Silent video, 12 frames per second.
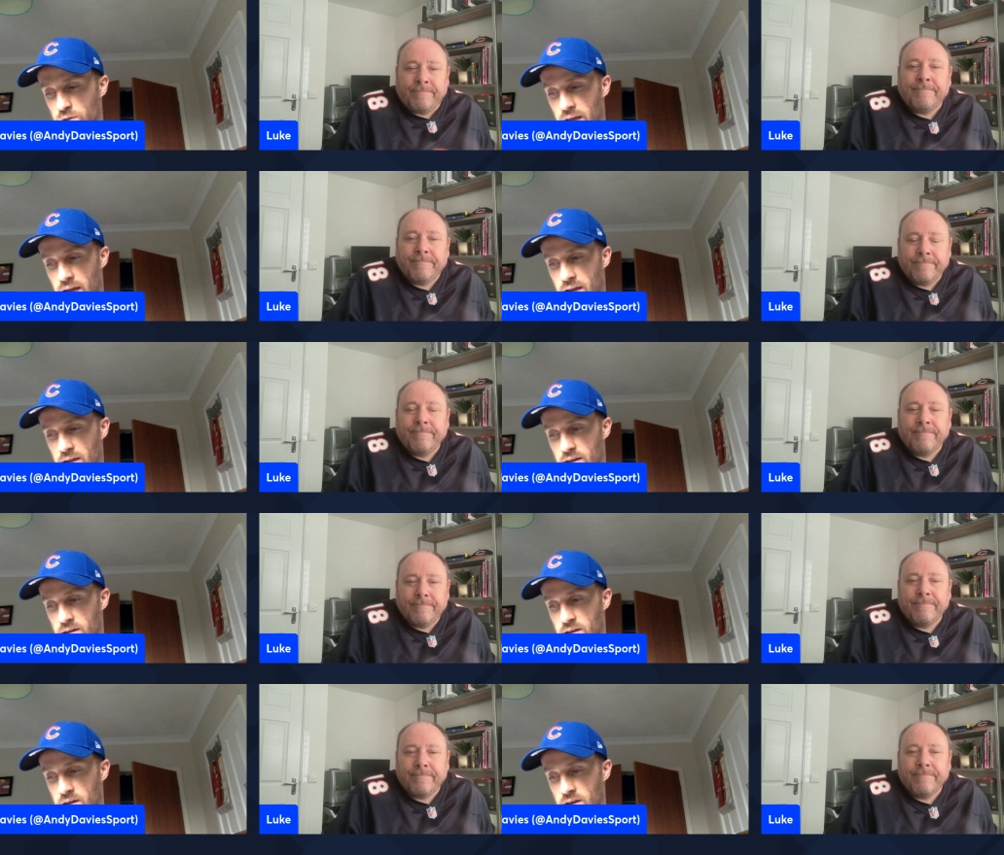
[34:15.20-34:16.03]
Speaker 1: that
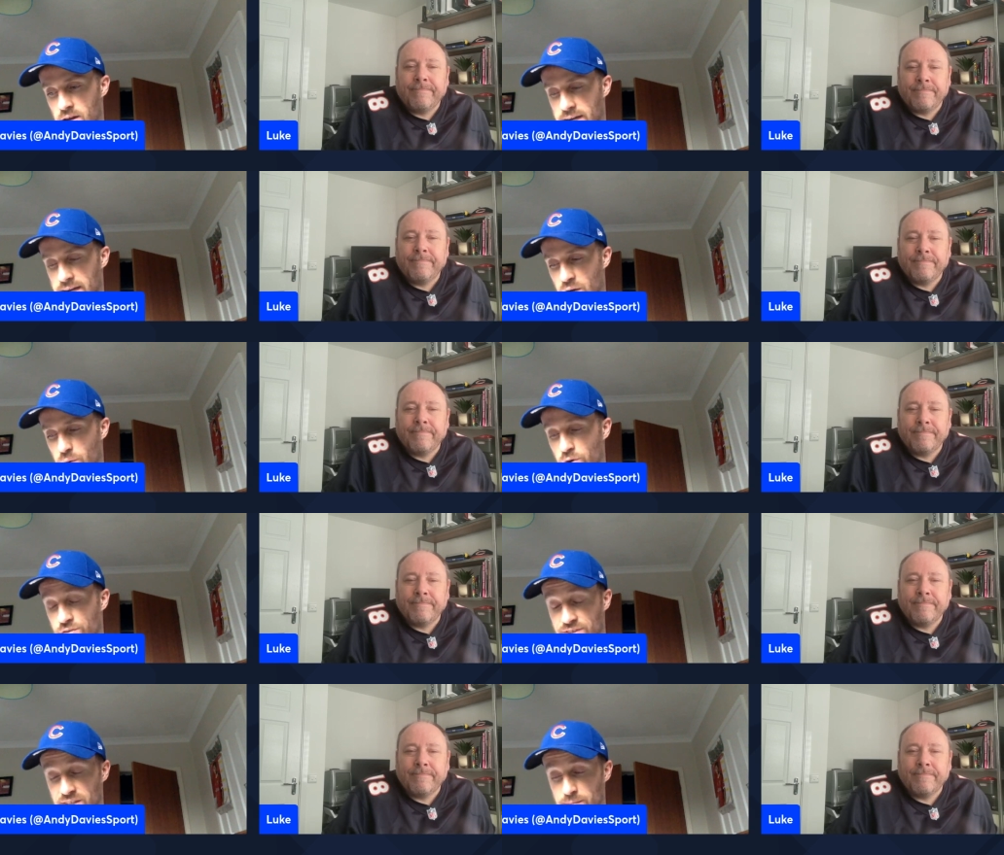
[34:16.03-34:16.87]
I kind of
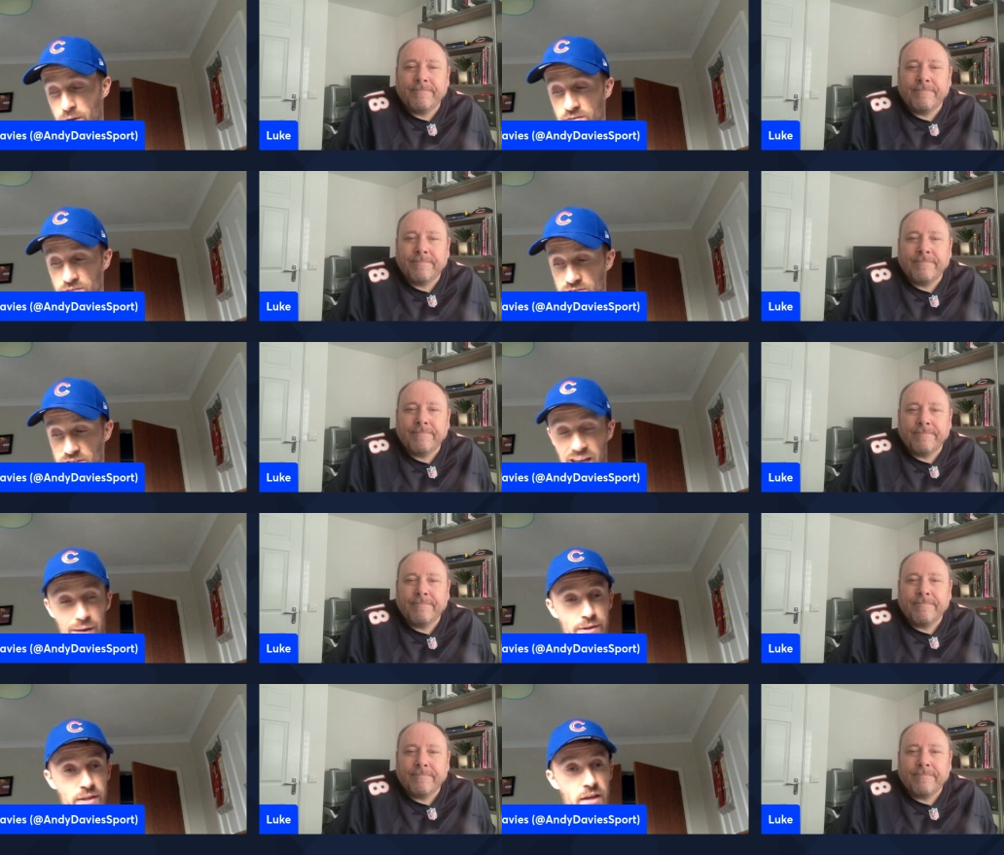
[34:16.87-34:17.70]
want to see the most and
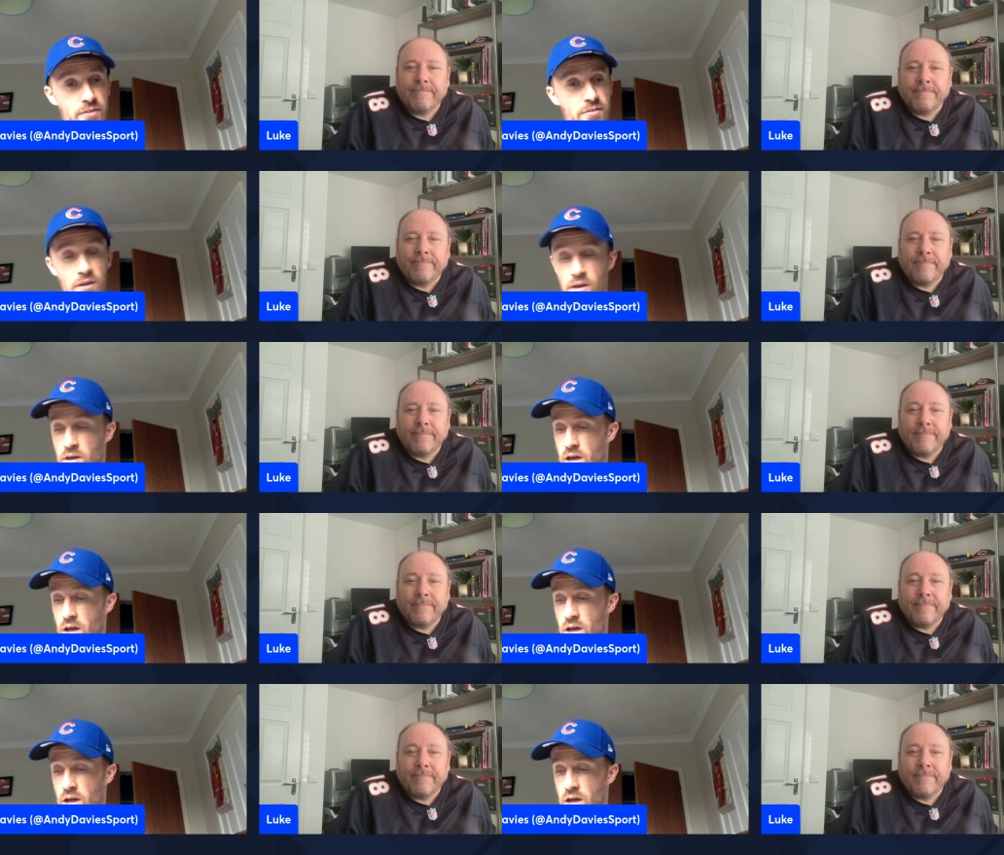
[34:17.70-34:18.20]
see how he does.